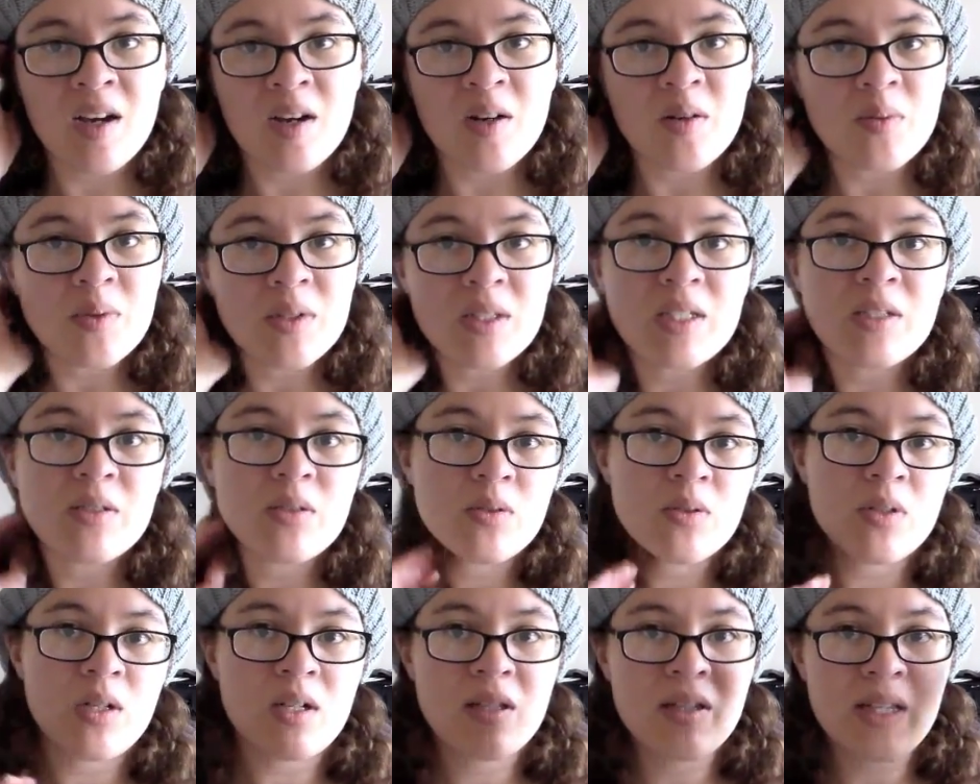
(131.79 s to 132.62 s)
I really do
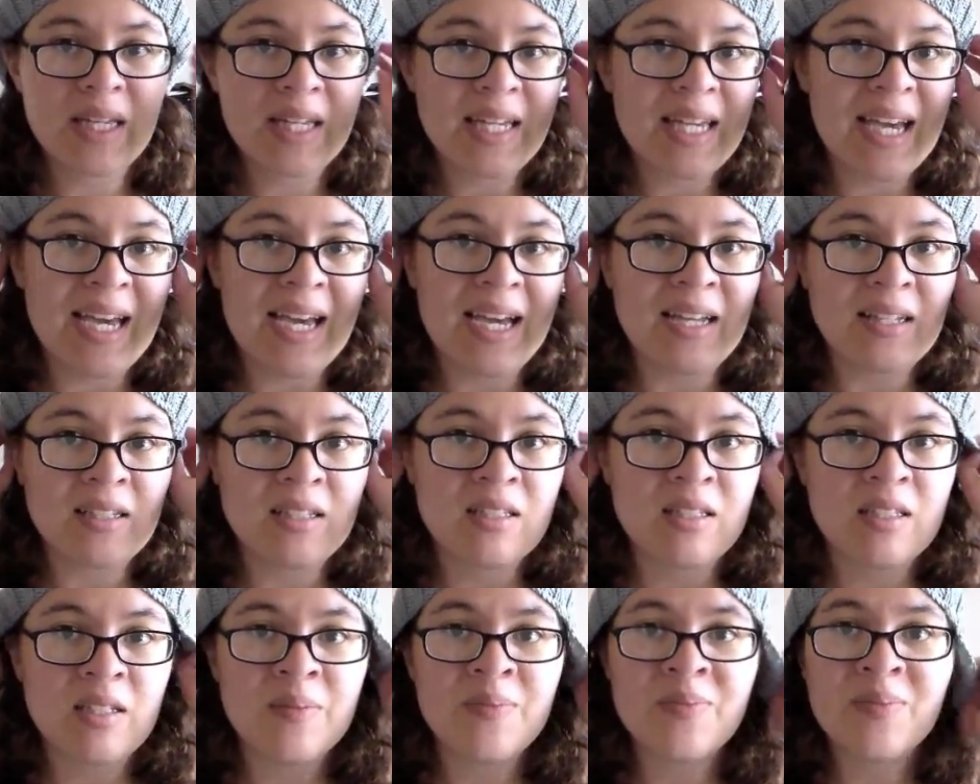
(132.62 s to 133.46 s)
not like
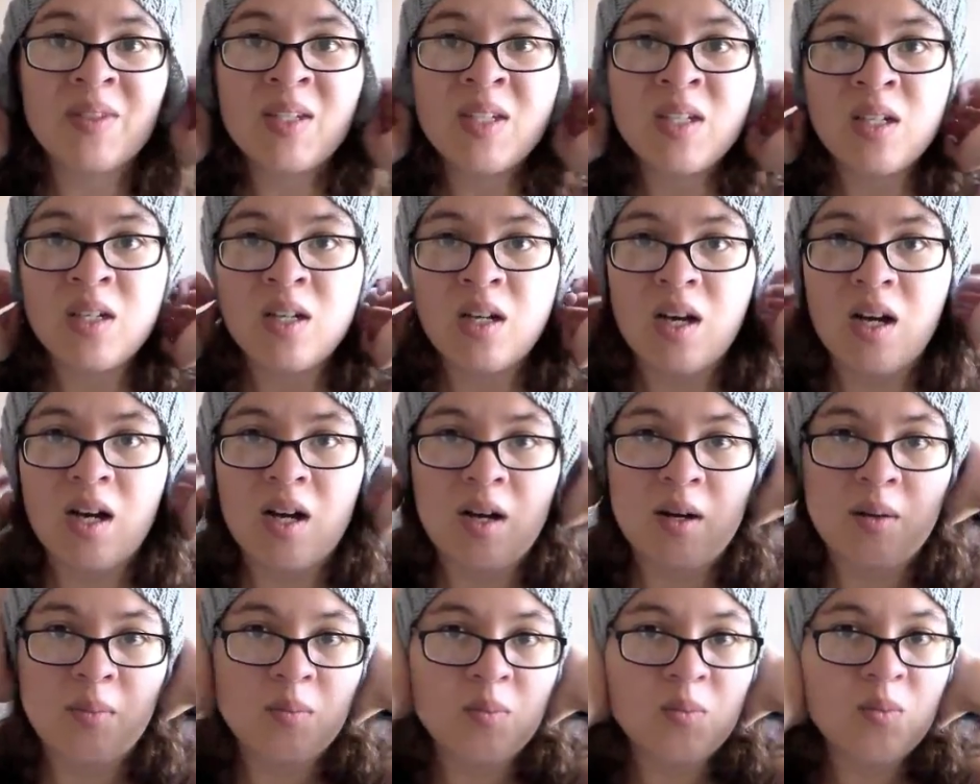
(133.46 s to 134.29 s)
hats
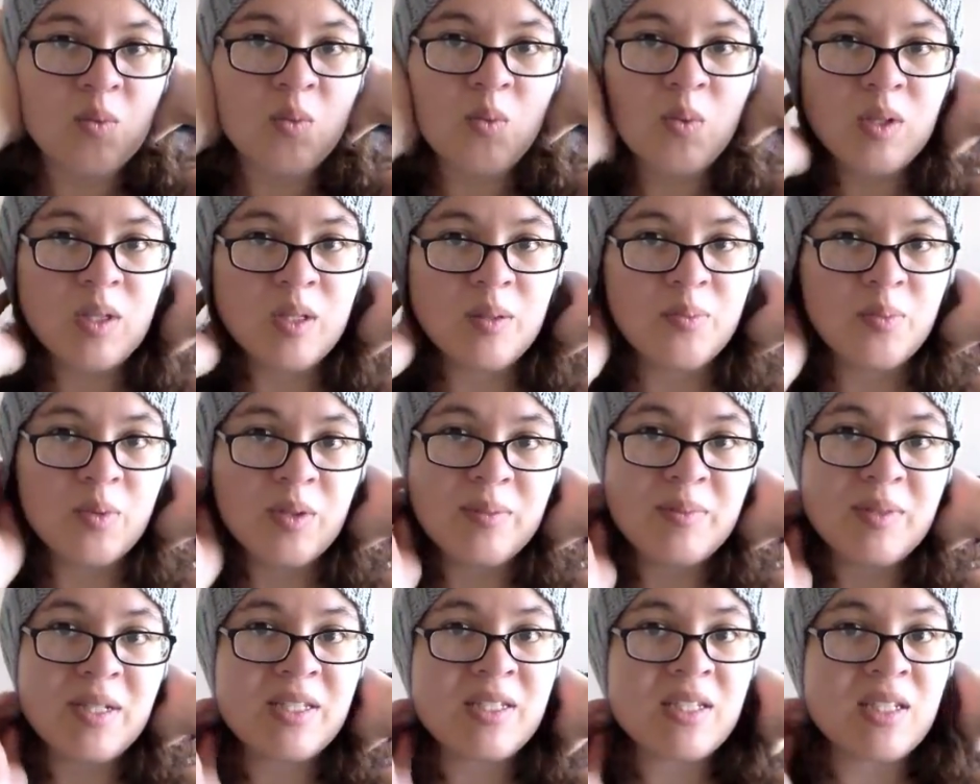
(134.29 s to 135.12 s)
where the
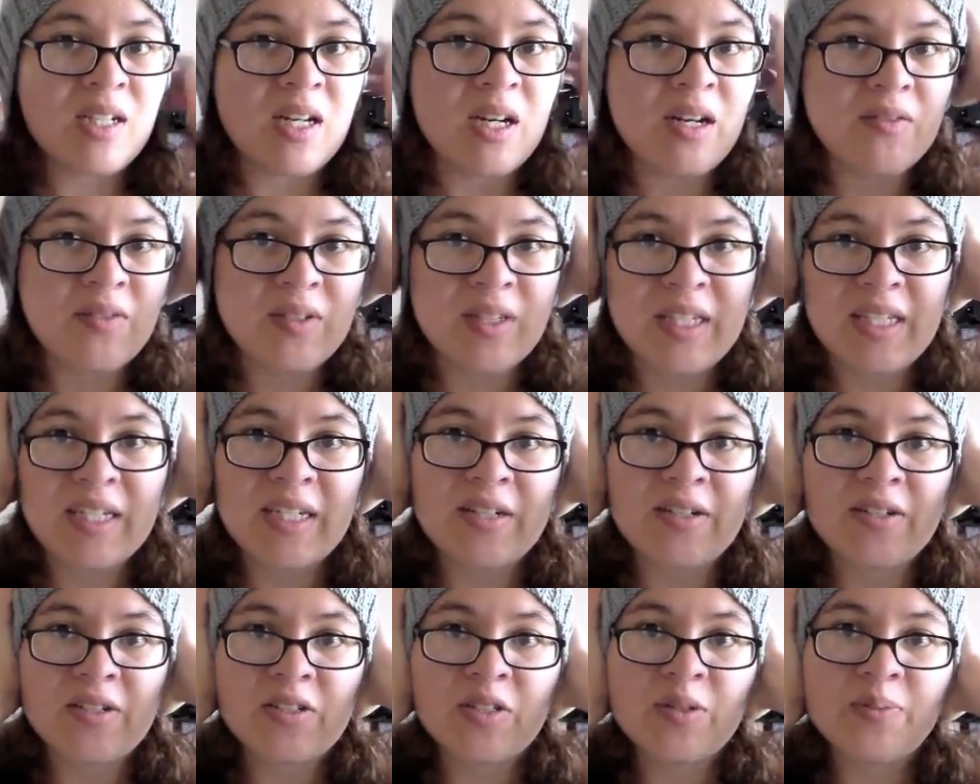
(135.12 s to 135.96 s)
brim doesn't cover the
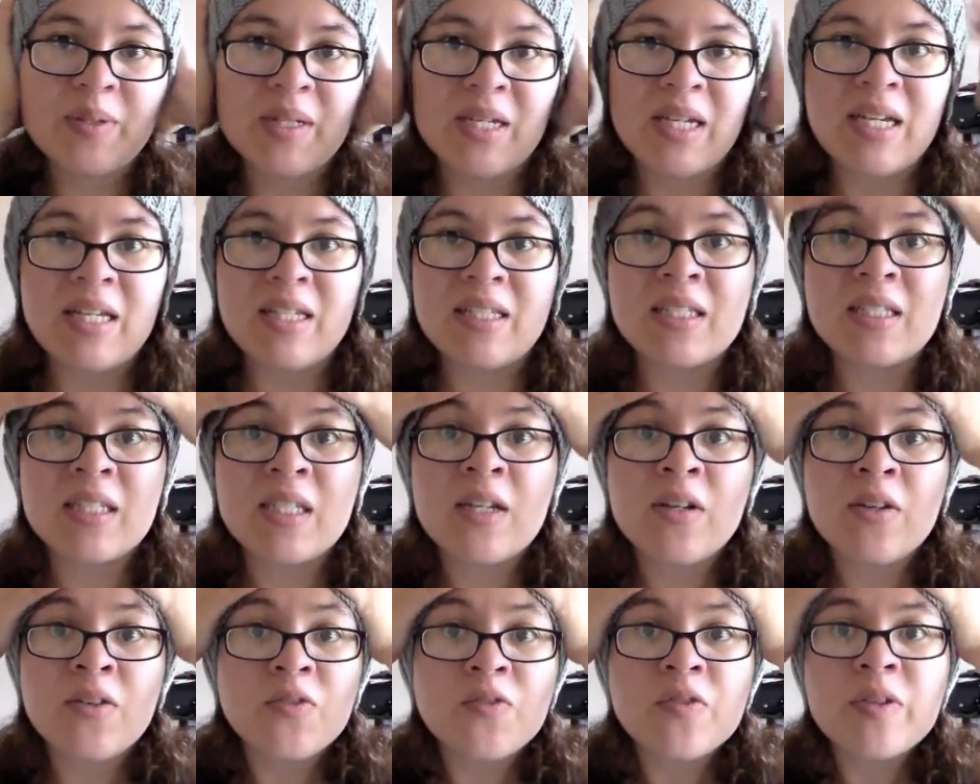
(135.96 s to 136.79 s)
ears, because
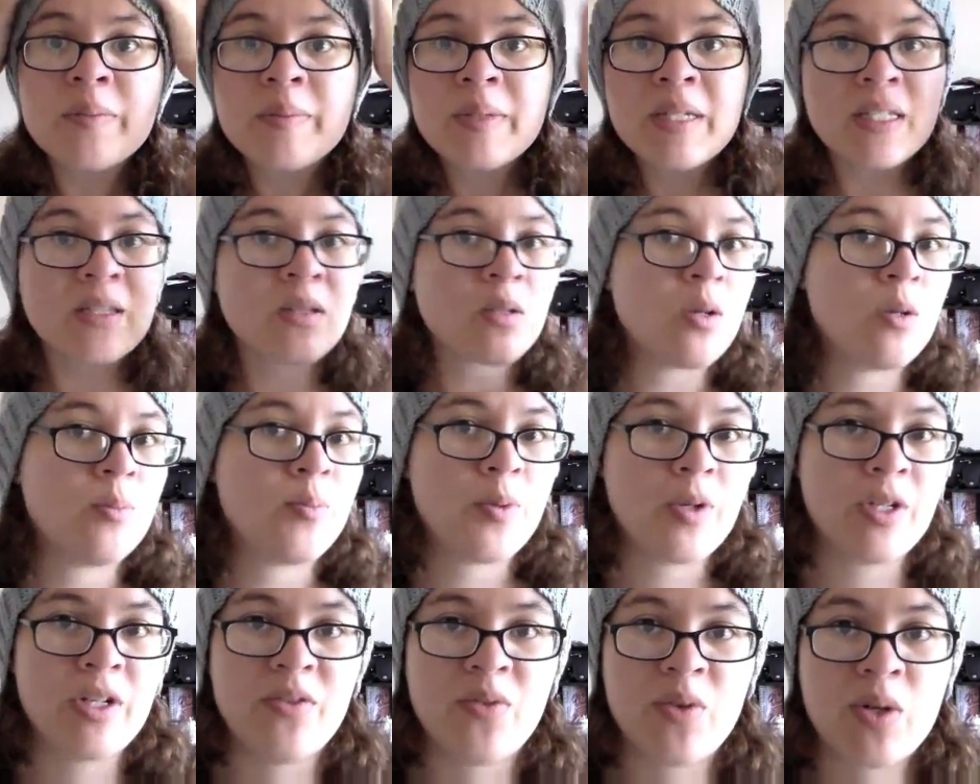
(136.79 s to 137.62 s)
for me the whole
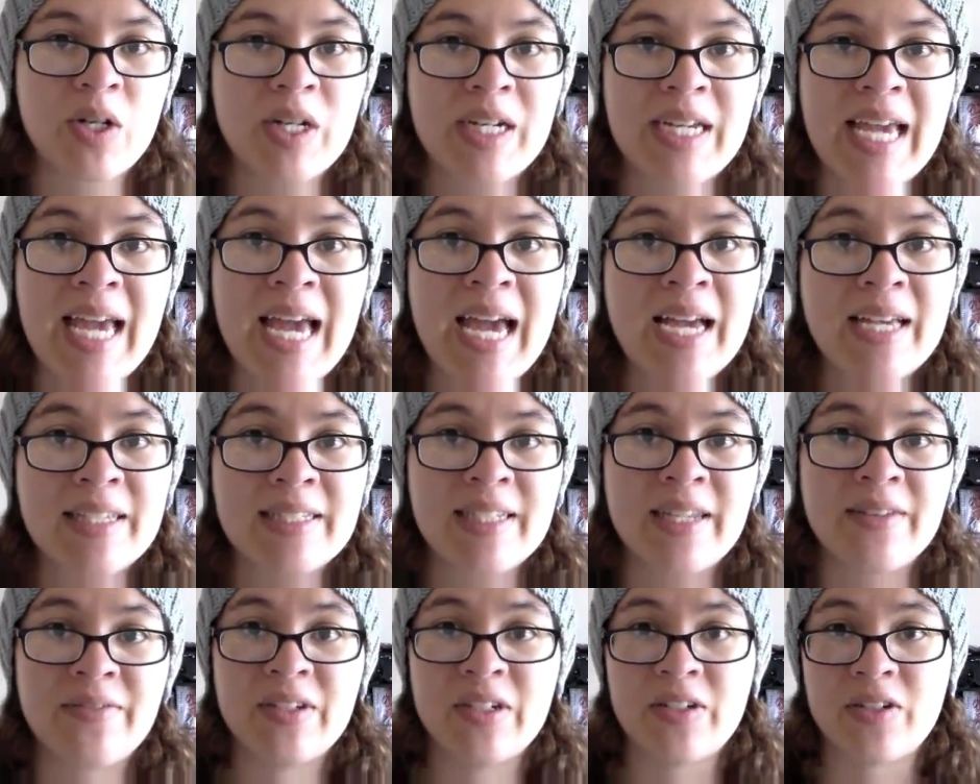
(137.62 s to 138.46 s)
point of wearing a hat is
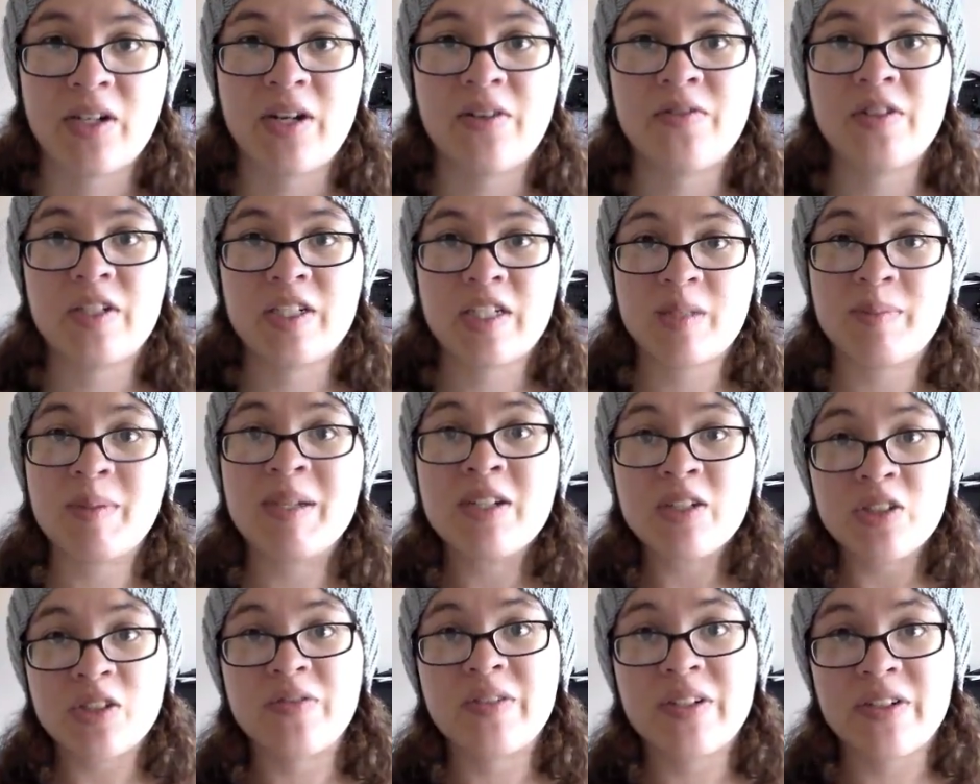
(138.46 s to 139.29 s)
to have ear coverage, because my
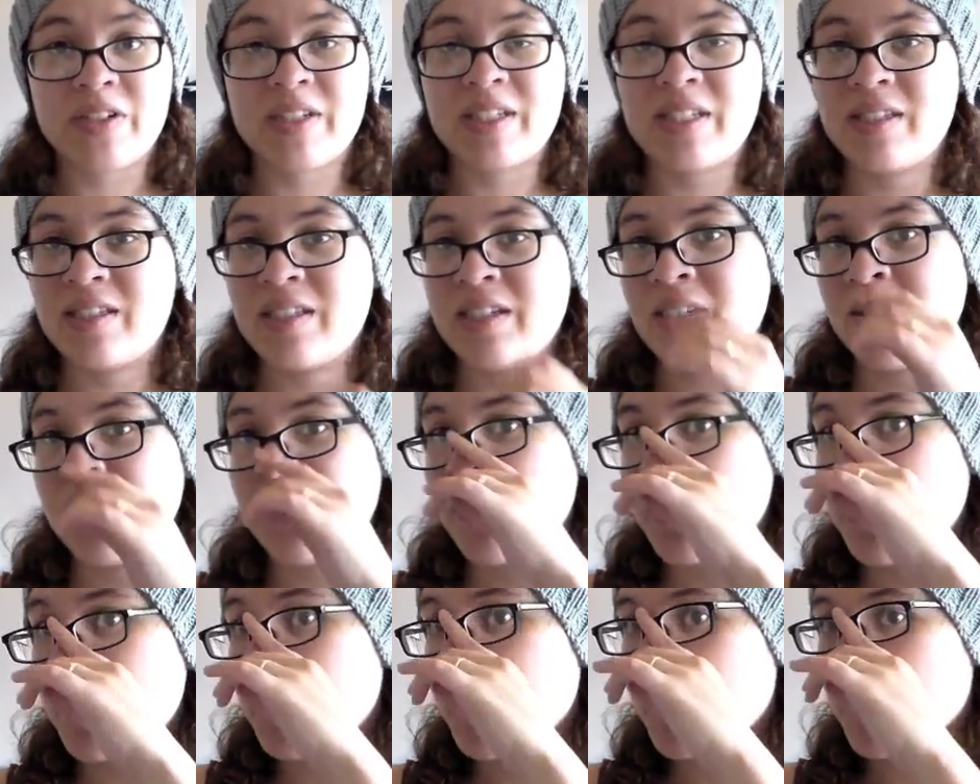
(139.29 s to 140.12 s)
ears are very sensitive.